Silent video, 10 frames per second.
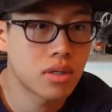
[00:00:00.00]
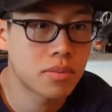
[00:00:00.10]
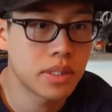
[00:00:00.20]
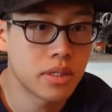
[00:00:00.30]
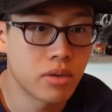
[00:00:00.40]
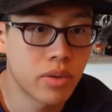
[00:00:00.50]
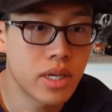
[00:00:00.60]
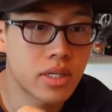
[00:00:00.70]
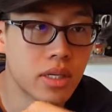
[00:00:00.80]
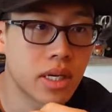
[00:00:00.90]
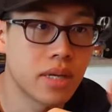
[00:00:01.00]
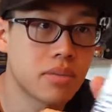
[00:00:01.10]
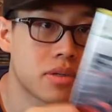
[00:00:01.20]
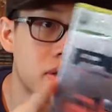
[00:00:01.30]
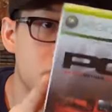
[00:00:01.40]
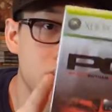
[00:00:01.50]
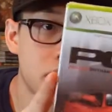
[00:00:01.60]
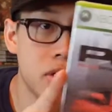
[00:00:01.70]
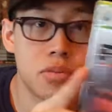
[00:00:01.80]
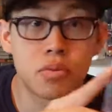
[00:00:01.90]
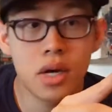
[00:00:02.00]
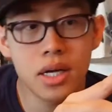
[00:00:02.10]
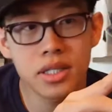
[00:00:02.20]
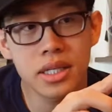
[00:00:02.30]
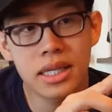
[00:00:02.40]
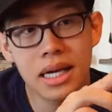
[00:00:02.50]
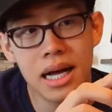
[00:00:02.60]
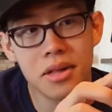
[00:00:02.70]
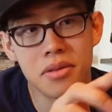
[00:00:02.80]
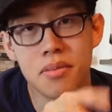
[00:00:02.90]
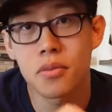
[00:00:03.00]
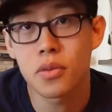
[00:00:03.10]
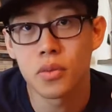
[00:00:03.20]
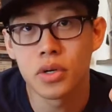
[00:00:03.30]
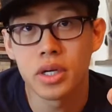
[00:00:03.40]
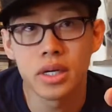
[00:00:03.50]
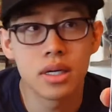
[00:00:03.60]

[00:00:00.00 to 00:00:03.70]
Speaking of racing games, there's Project Gotham 3.